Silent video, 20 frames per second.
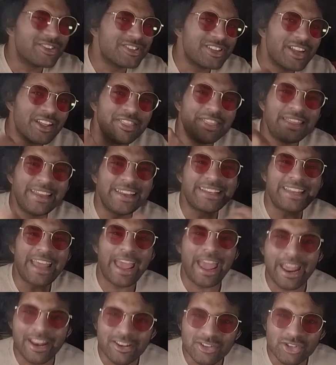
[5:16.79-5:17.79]
there's nothing
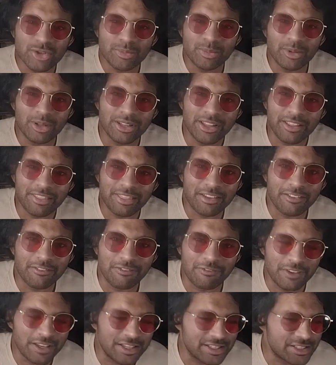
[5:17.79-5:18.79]
tangible,
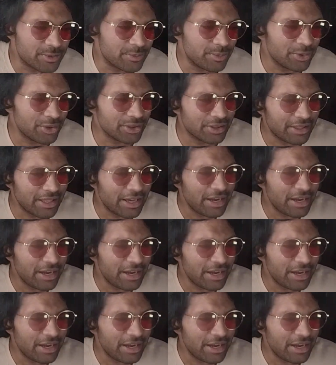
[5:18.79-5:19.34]
nothing feasible